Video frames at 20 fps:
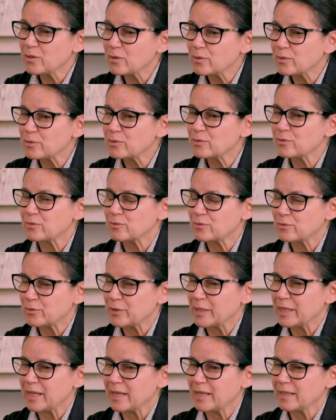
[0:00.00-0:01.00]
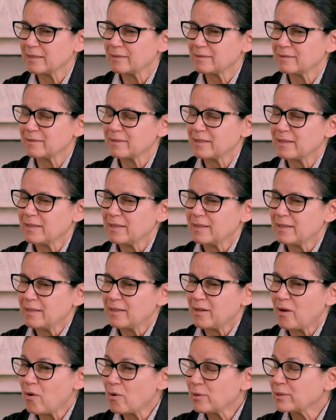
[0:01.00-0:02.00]
could create
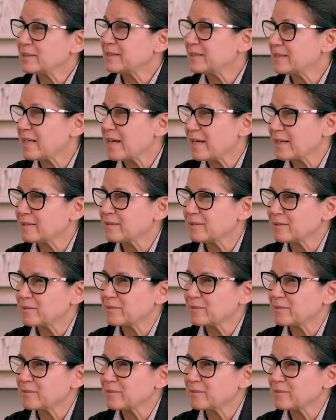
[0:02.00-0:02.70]
on set